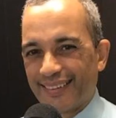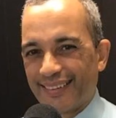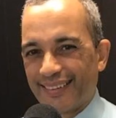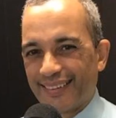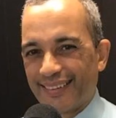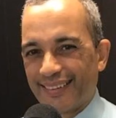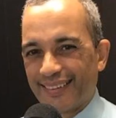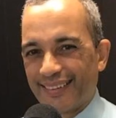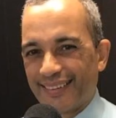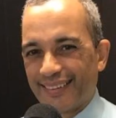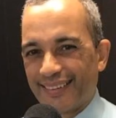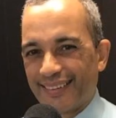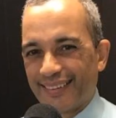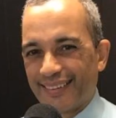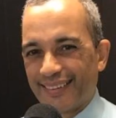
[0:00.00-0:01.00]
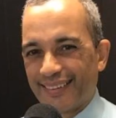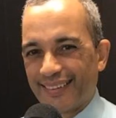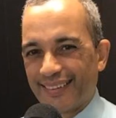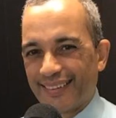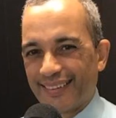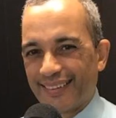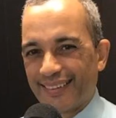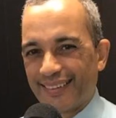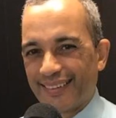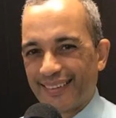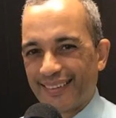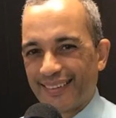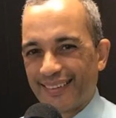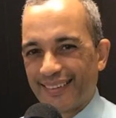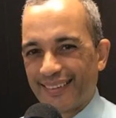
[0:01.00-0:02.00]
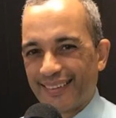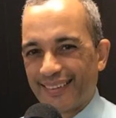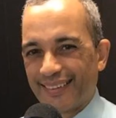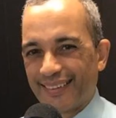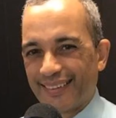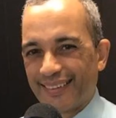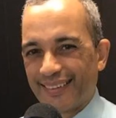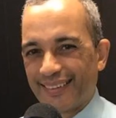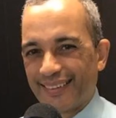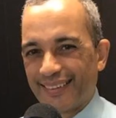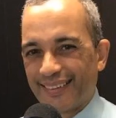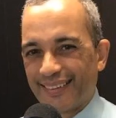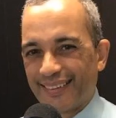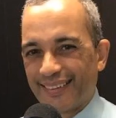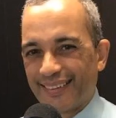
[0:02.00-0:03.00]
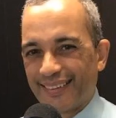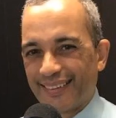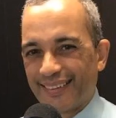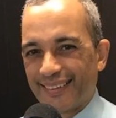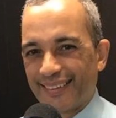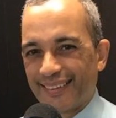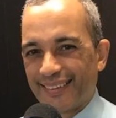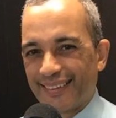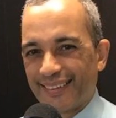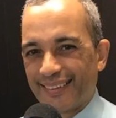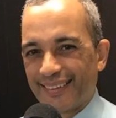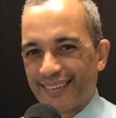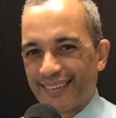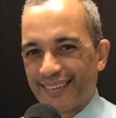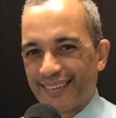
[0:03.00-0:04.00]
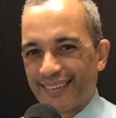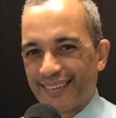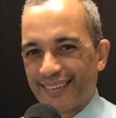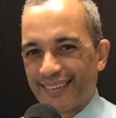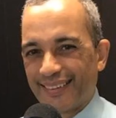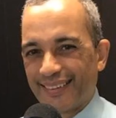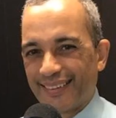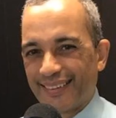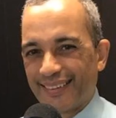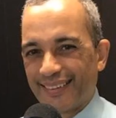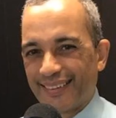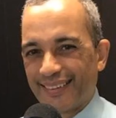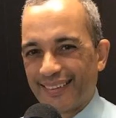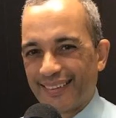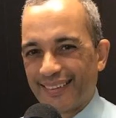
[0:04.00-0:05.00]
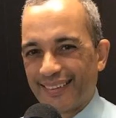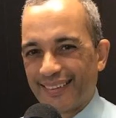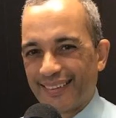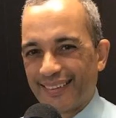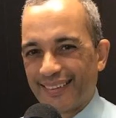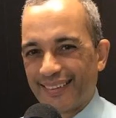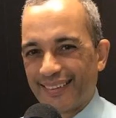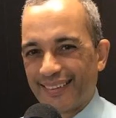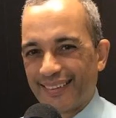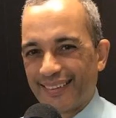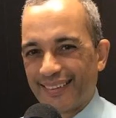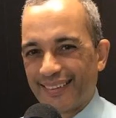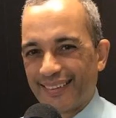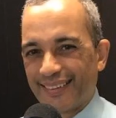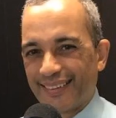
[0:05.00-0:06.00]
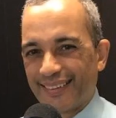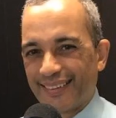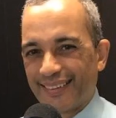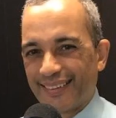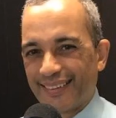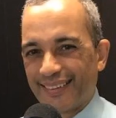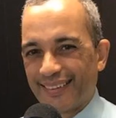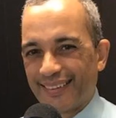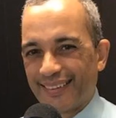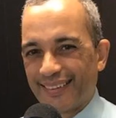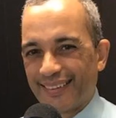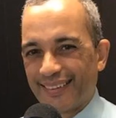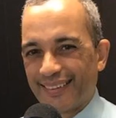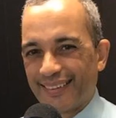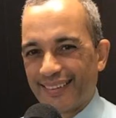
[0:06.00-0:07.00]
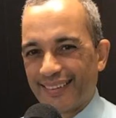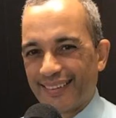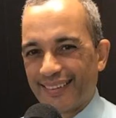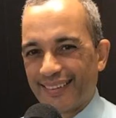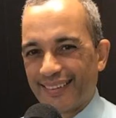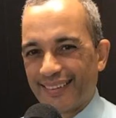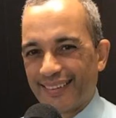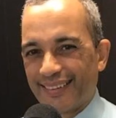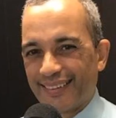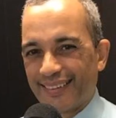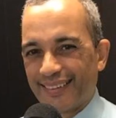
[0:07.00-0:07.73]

This is a still picture; no speech is visible.